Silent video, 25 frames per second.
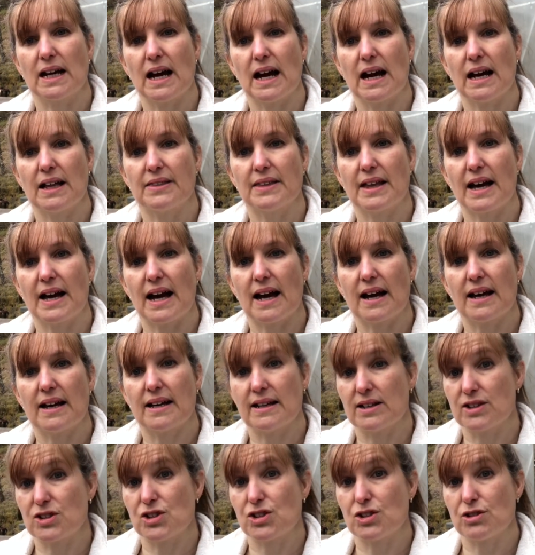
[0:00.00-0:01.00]
and that
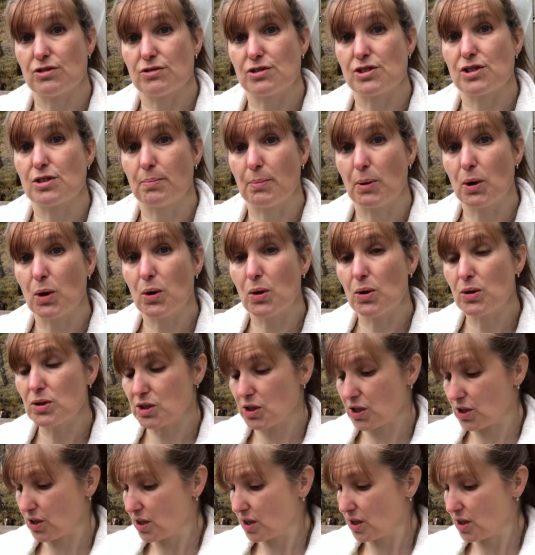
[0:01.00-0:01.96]
is your support.